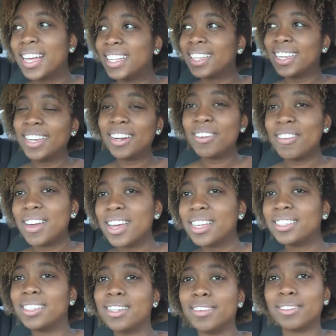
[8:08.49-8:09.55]
Leave the
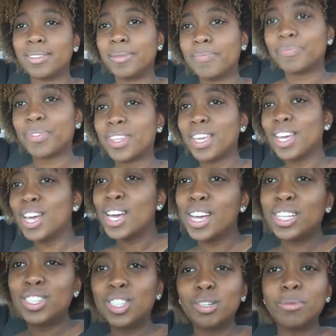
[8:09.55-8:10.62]
rest of
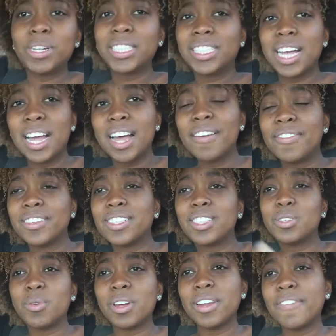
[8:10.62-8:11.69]
too much time for
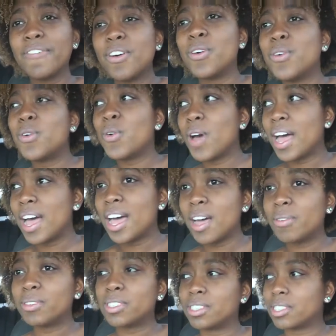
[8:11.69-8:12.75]
24
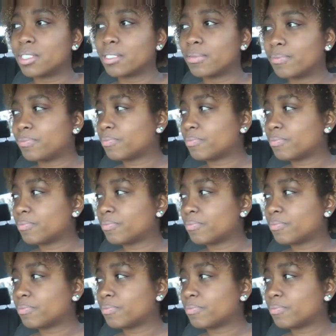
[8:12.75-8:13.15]
hours.